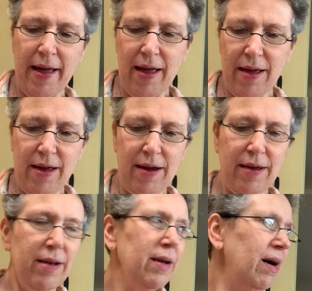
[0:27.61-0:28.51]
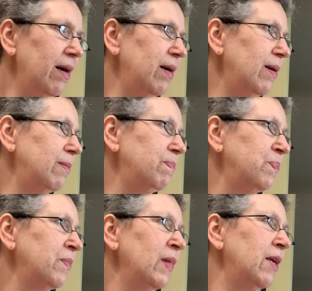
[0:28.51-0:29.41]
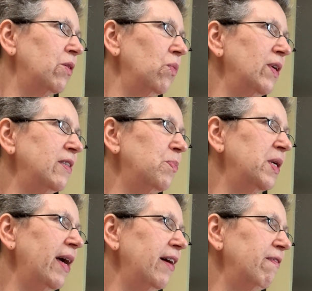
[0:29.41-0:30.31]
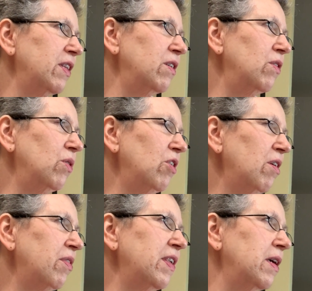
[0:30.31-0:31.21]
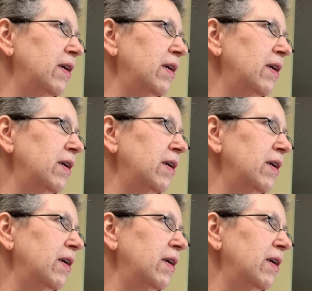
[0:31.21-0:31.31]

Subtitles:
And the wind's been out of the north.